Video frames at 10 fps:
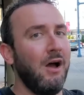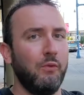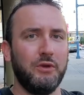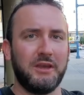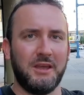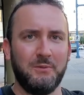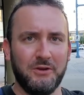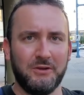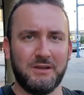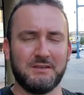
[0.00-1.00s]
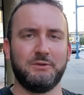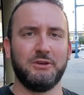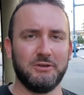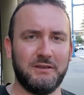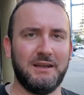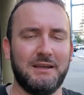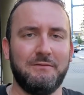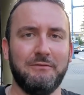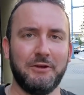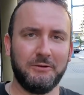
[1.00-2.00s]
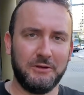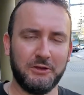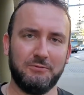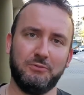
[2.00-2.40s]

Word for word: We came here because we heard they had very good